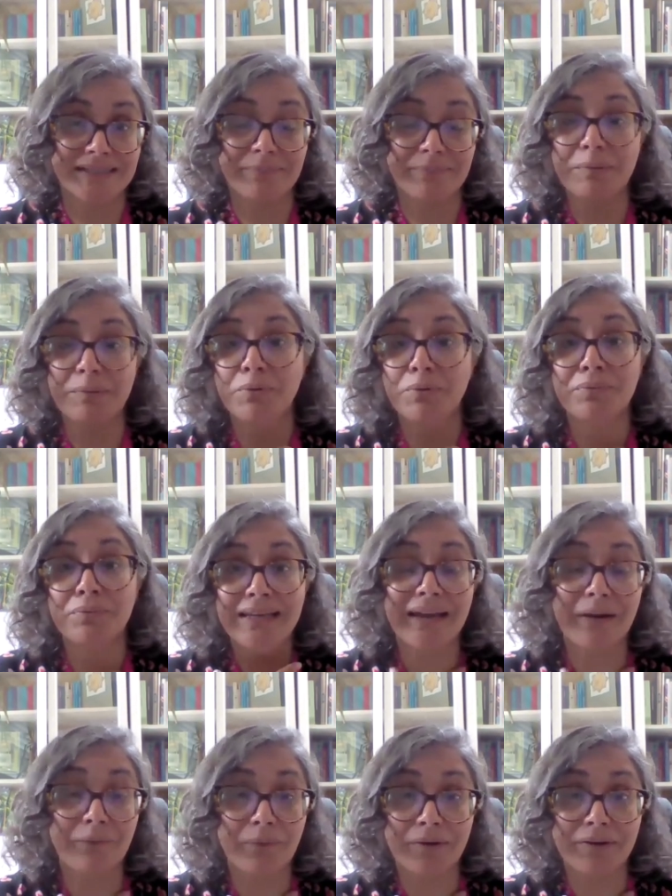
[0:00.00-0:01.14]
and people really
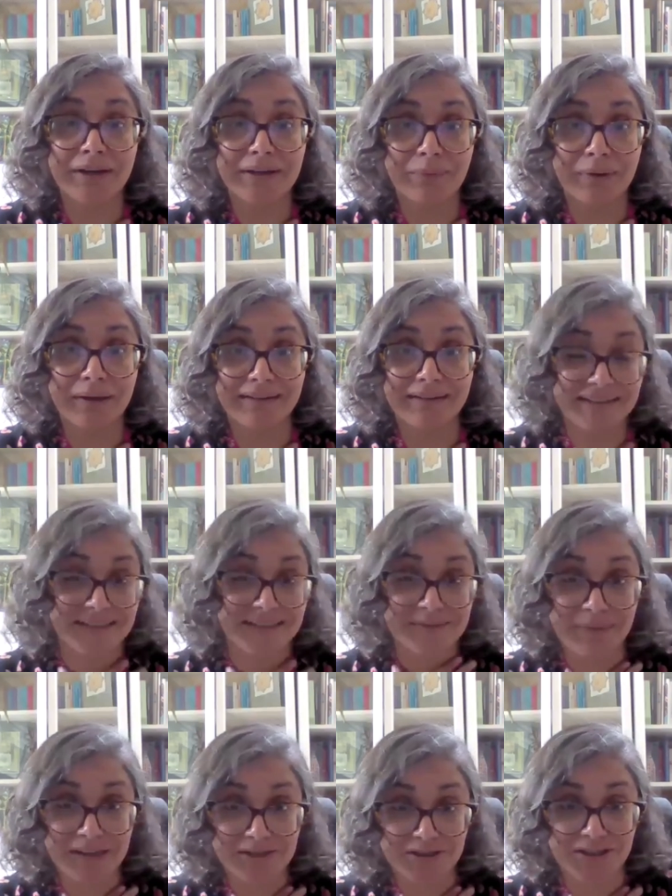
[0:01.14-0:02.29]
get worried when this is
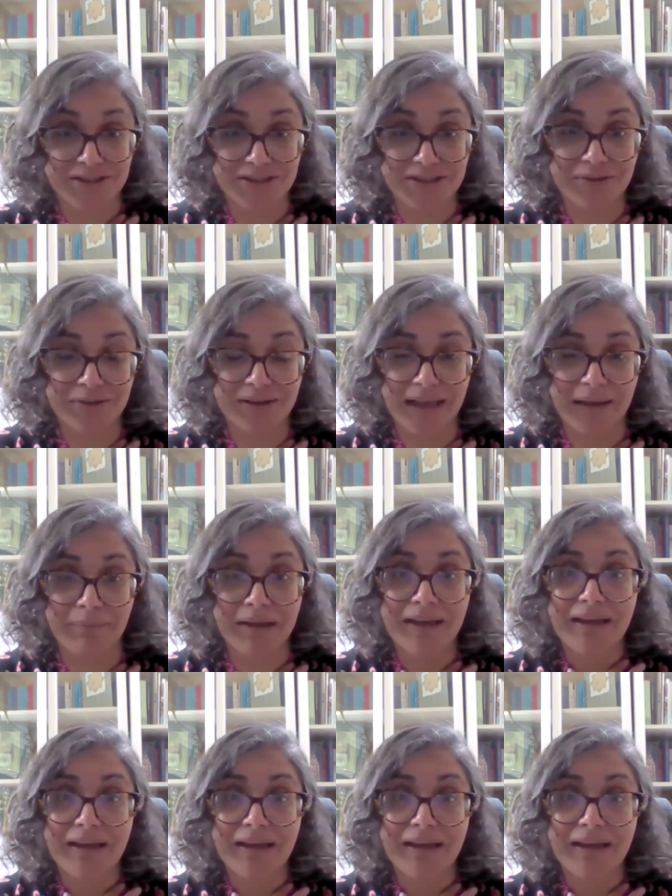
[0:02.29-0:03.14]
mentioned to them.